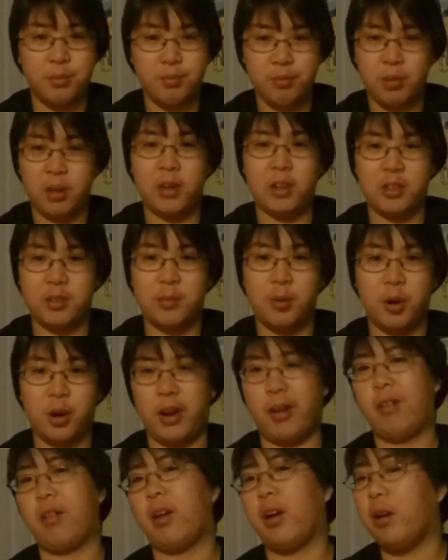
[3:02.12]
in a small
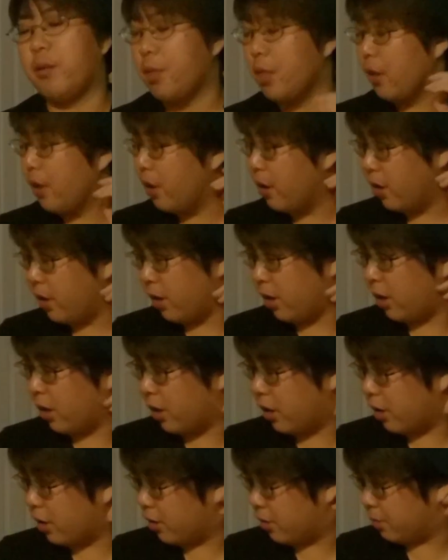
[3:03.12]
area.
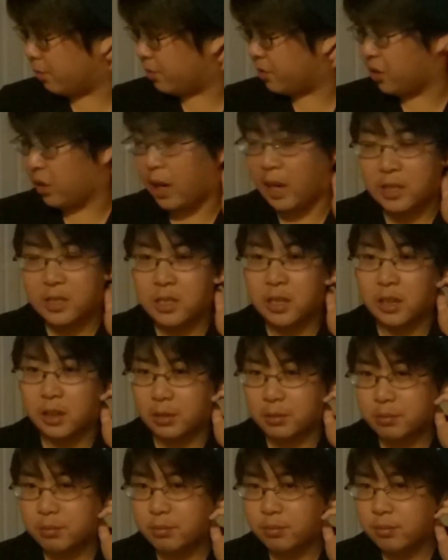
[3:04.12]
So that's
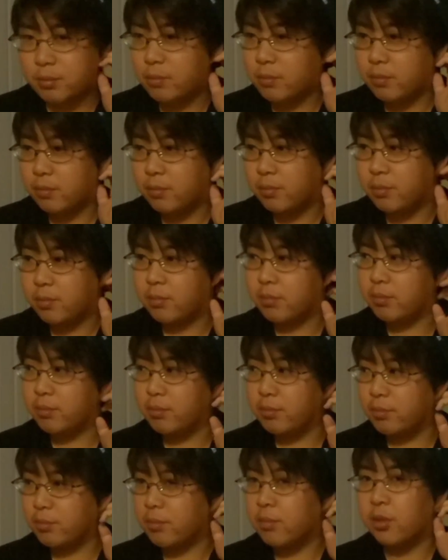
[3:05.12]
not
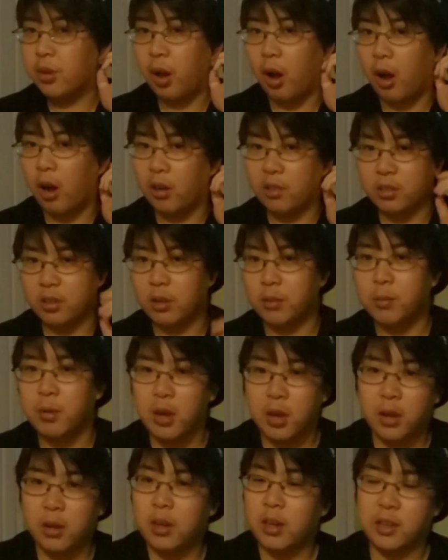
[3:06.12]
awesome,
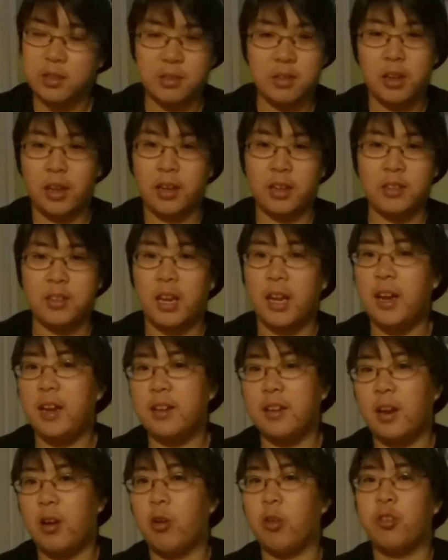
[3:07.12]
because like I said,
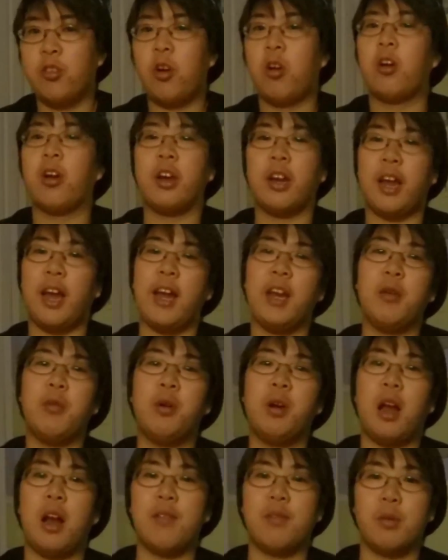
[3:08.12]
they're targeting
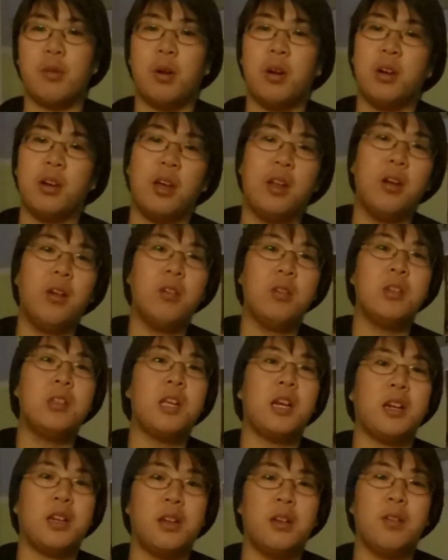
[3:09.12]
anyone, everyone. I
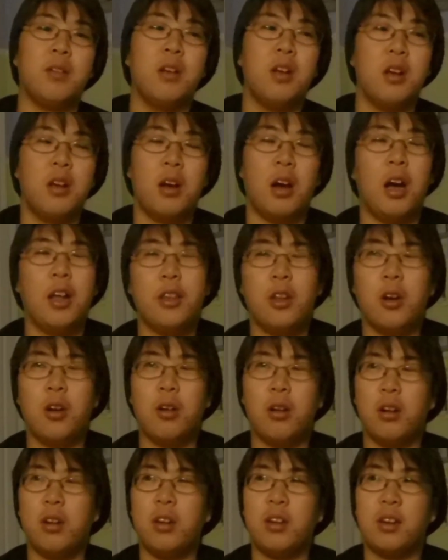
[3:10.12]

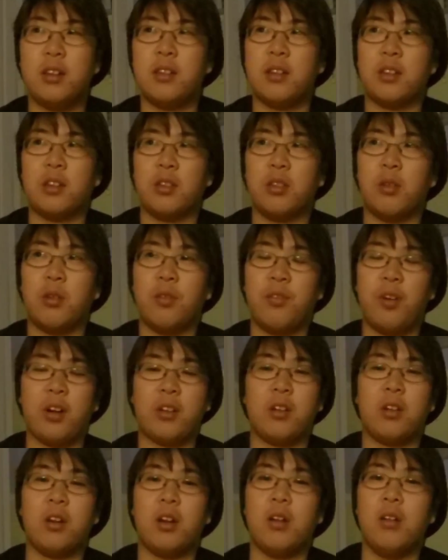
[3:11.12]
think that's the third
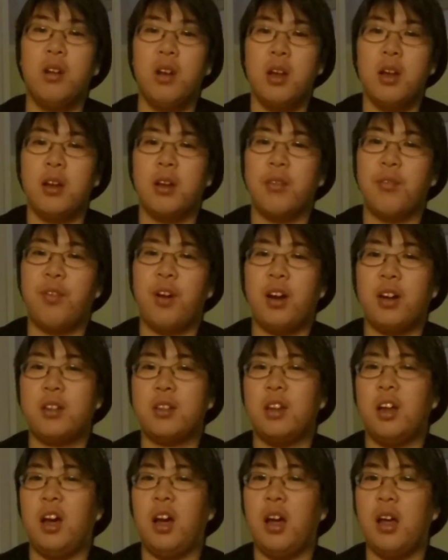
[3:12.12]
factor now, the fact
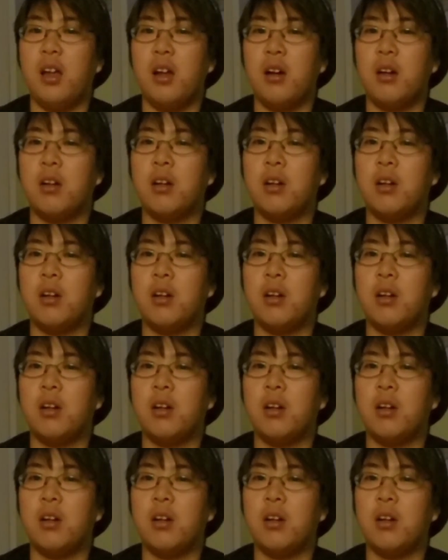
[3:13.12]
that